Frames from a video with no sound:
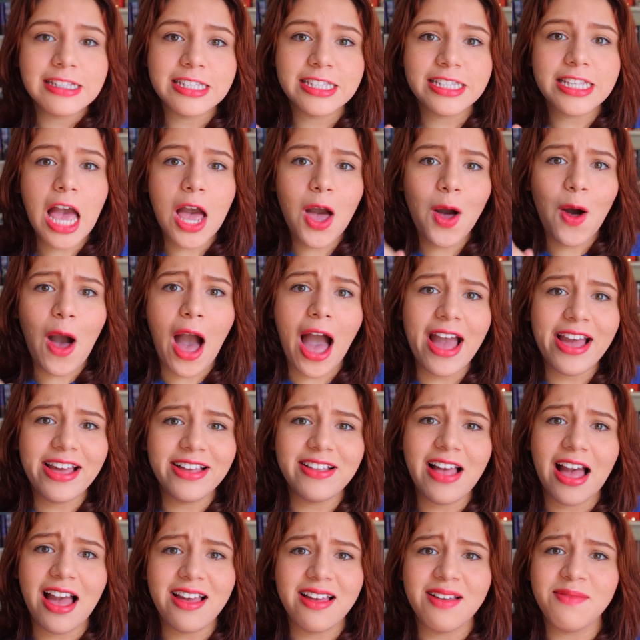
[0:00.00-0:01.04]
So
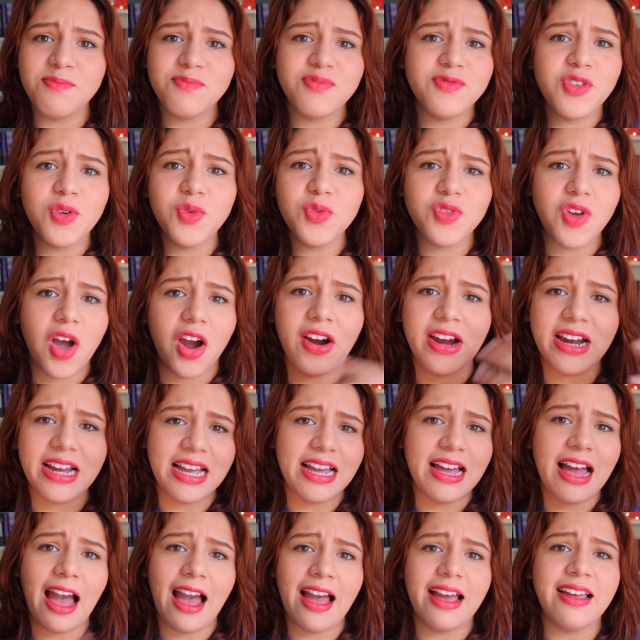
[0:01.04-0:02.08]
I'm so
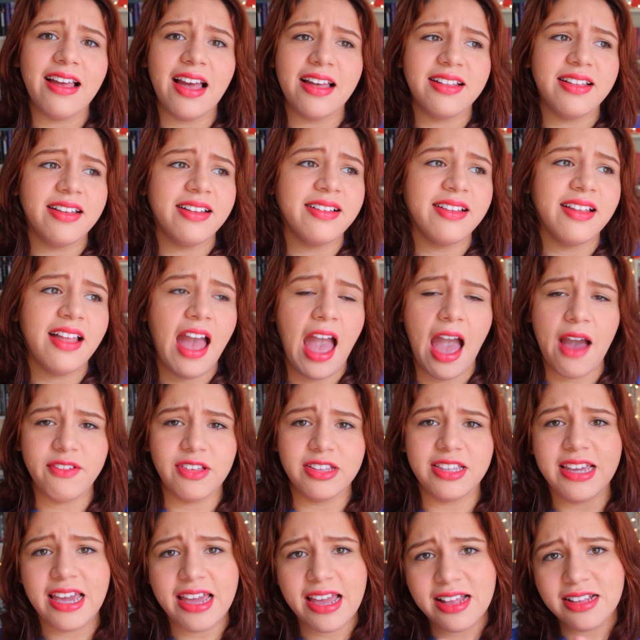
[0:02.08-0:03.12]
sorry I didn't have
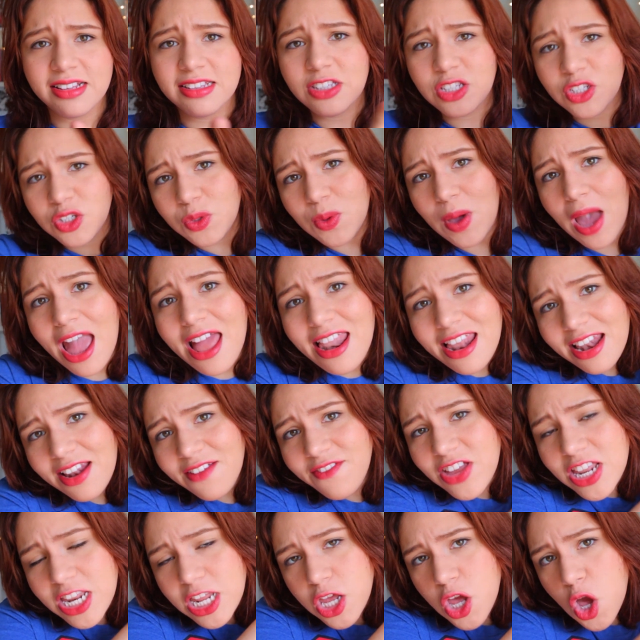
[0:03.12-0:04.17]
a chance to edit a
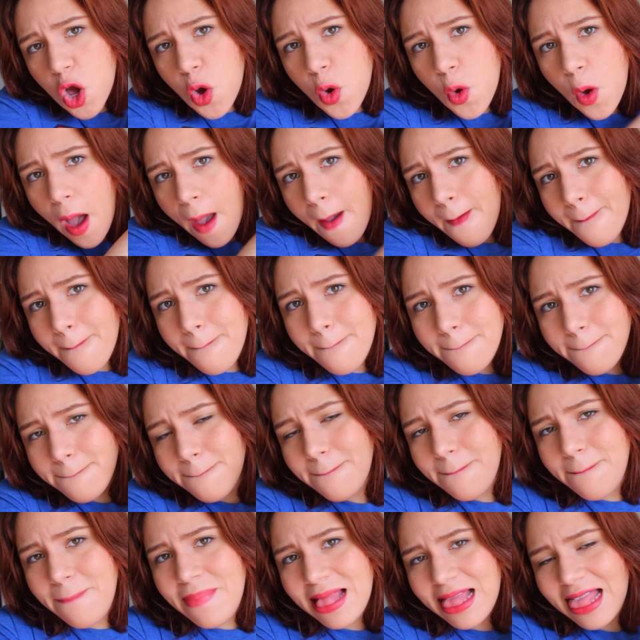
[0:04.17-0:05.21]
video
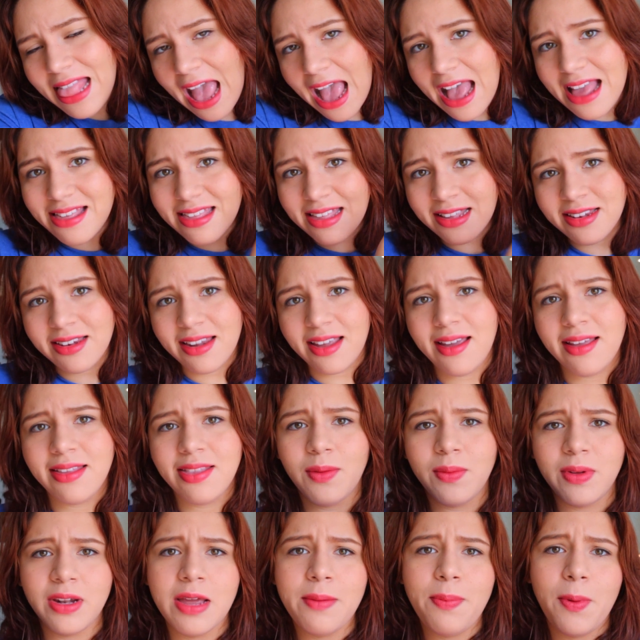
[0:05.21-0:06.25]
last Sunday, and
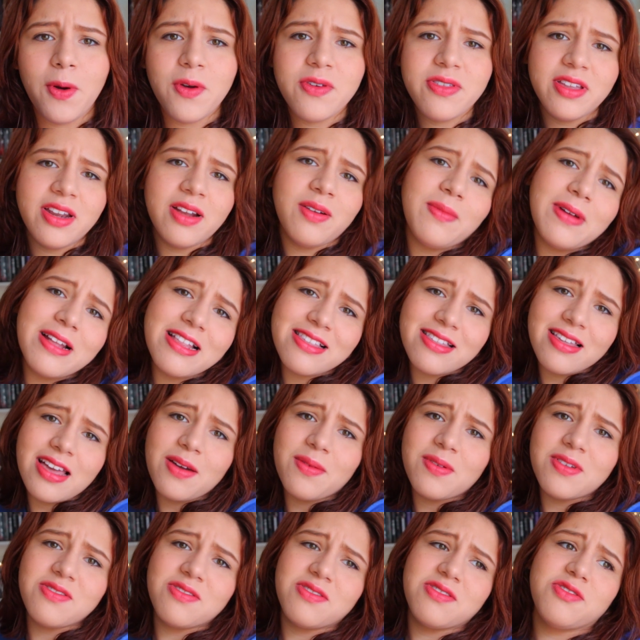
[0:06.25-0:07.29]
the one I posted on Wednesday
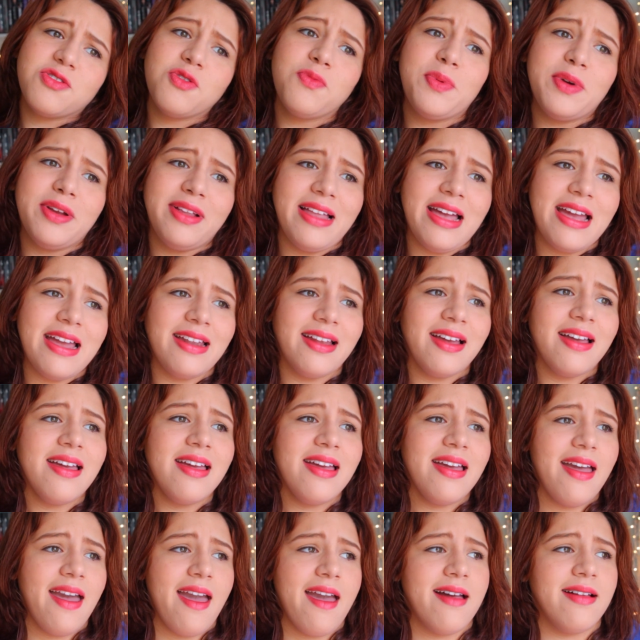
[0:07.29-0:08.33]
was super late,
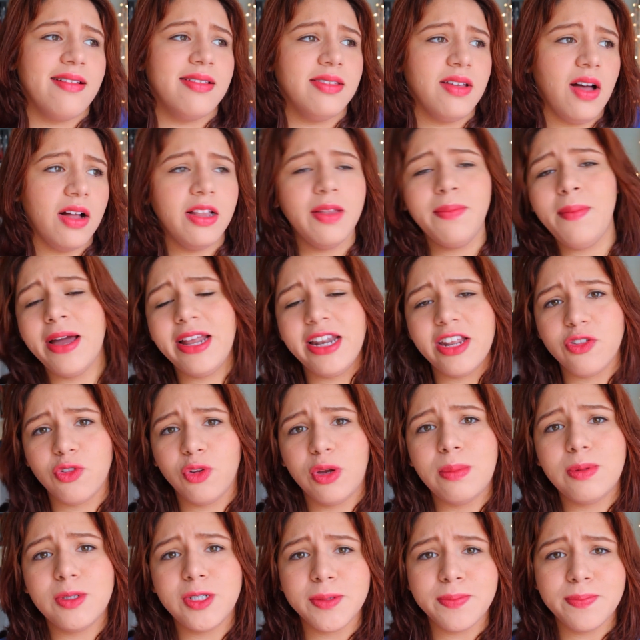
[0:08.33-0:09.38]
and all my
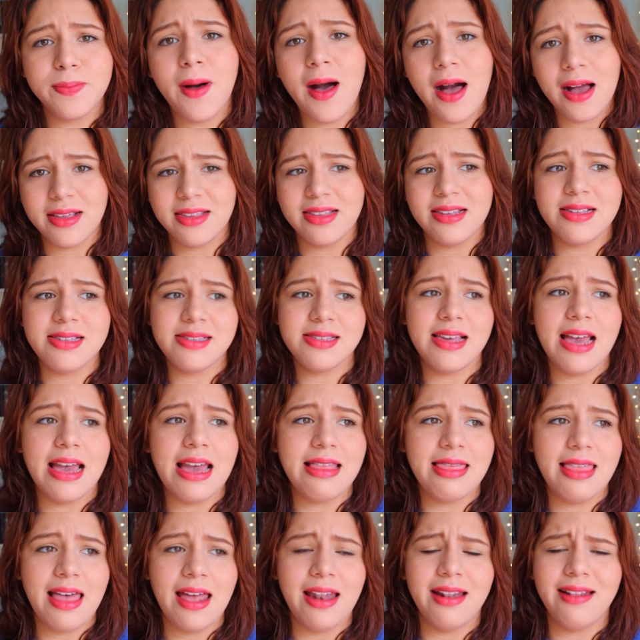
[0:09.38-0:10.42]
description boxes
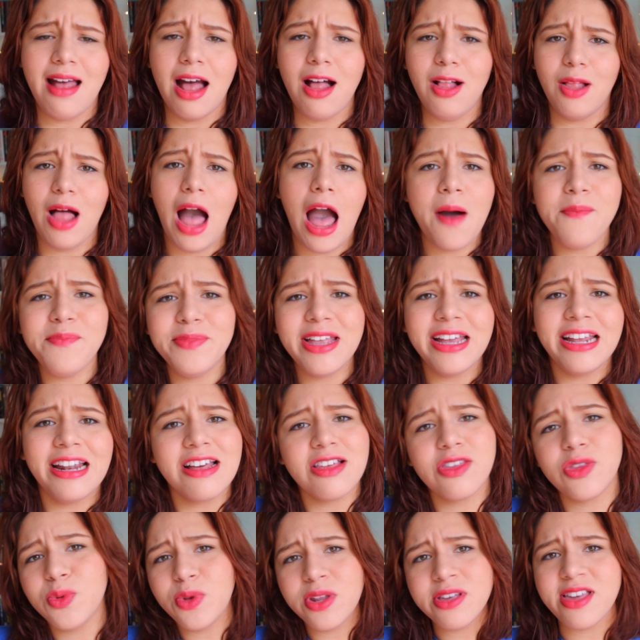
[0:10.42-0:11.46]
say that I'll update
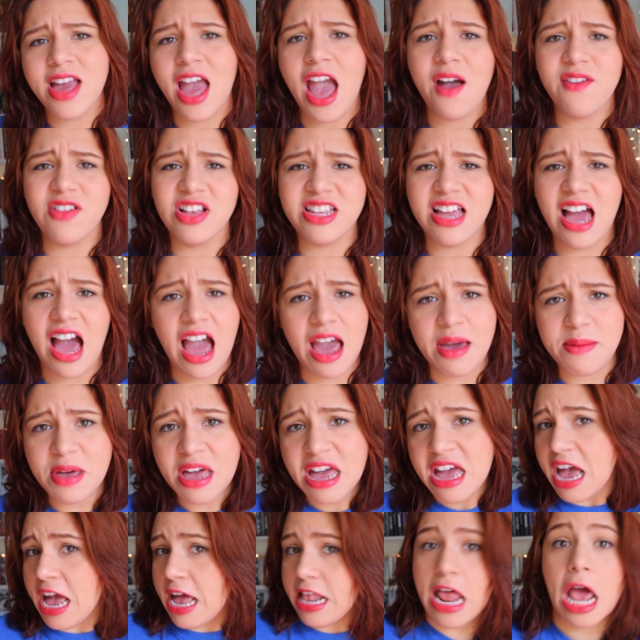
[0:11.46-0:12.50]
as soon as I have the time,
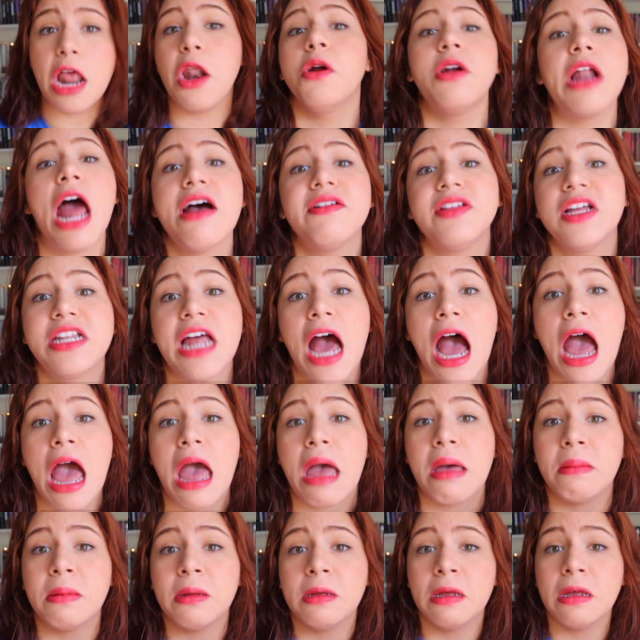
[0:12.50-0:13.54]
and I don't have the
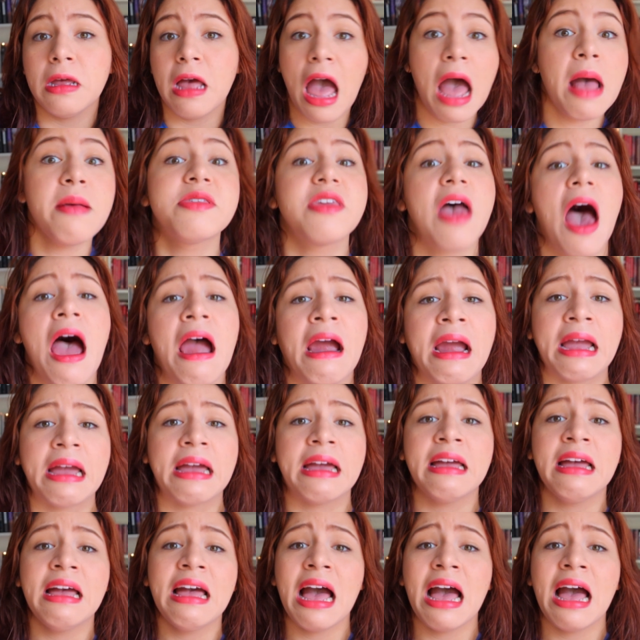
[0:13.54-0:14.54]
time. I'm sorry.